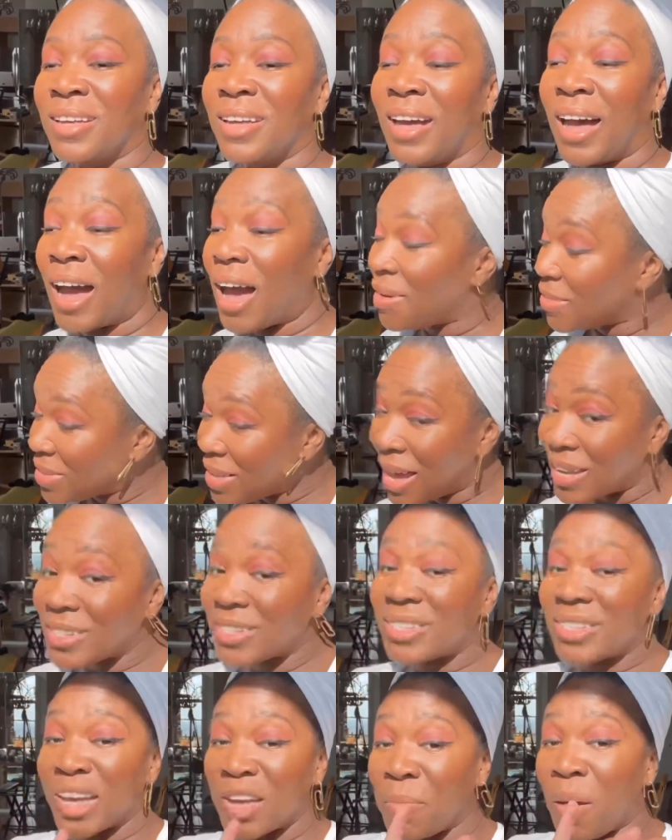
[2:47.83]
I have a lot to
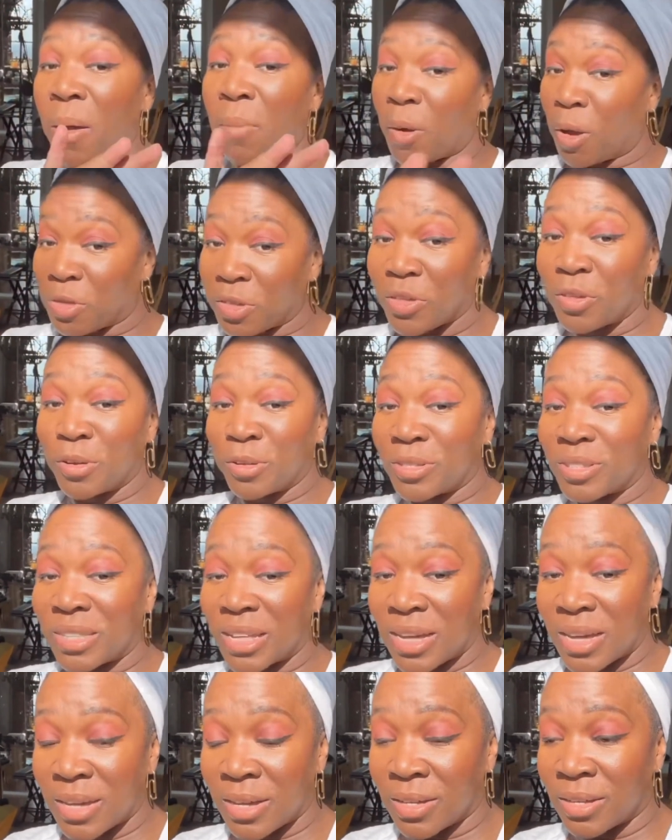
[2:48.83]
say about both of those
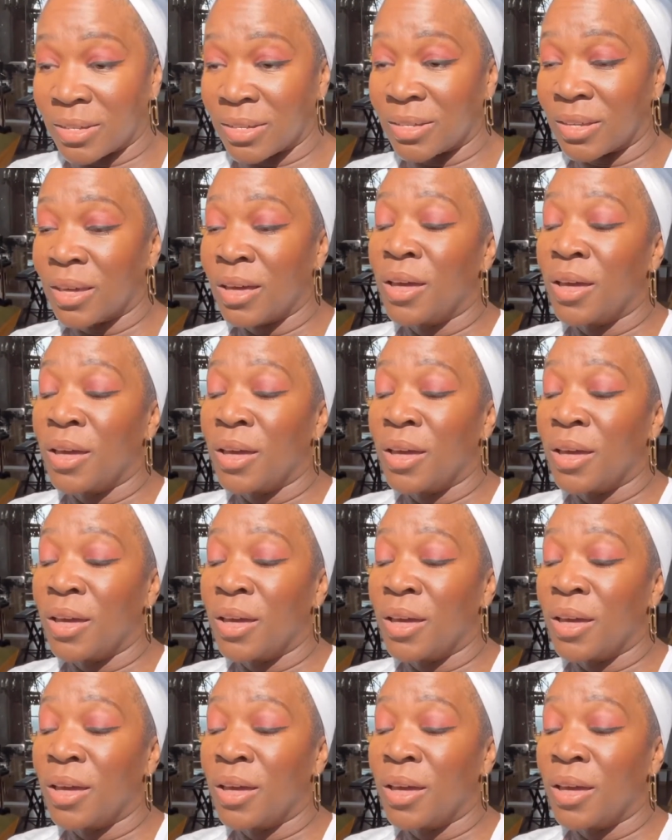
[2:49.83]
things.